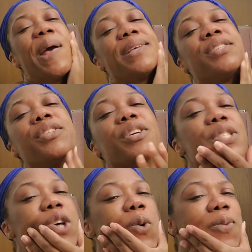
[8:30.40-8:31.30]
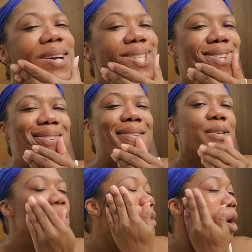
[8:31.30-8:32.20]
so there's no
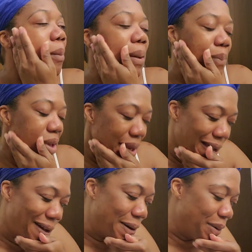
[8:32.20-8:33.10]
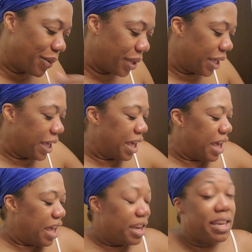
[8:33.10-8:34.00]
residue on my pillow.
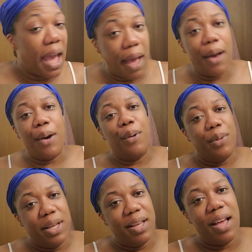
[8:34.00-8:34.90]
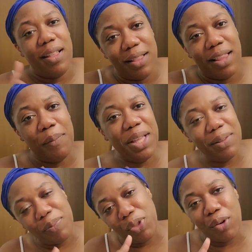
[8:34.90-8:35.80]
Now, let
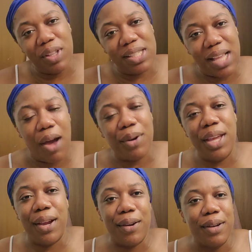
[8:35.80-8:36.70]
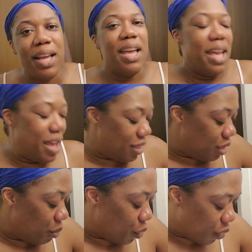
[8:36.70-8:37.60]
me throw this out here. In
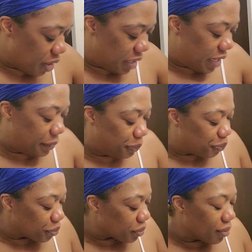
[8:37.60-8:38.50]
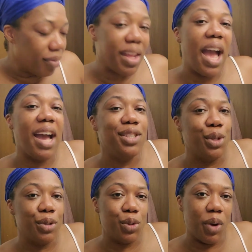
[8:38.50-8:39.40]
the morning, I
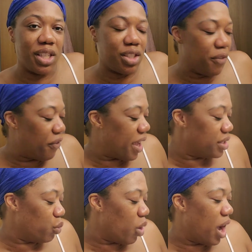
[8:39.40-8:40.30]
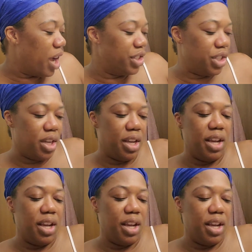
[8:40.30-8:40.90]
do switch to face wash.